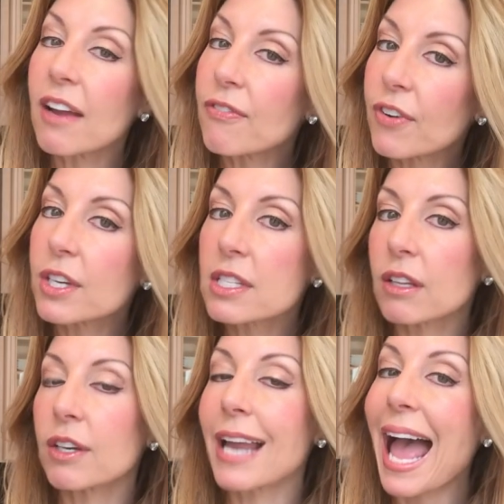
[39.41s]
I first
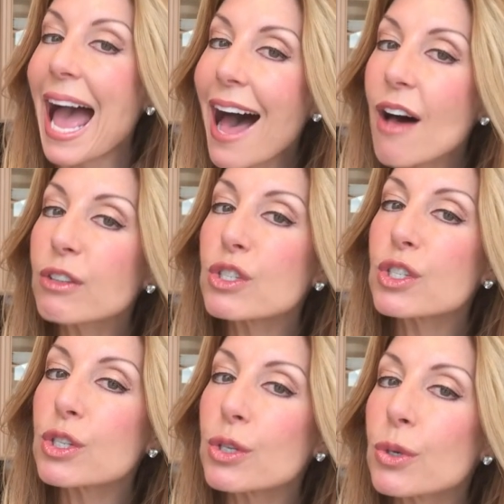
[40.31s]
learned how
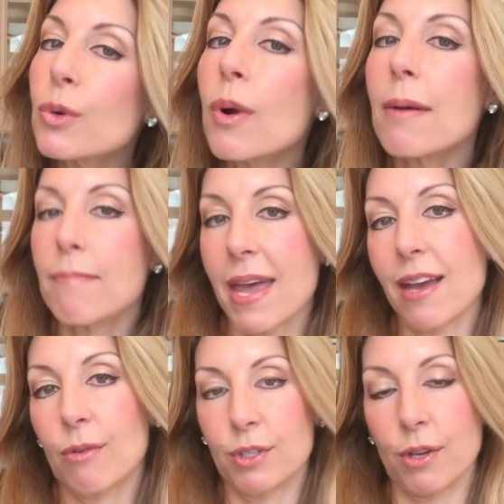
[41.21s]
to
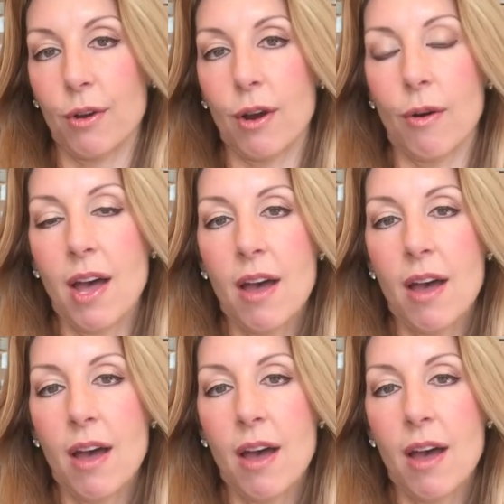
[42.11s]
make risotto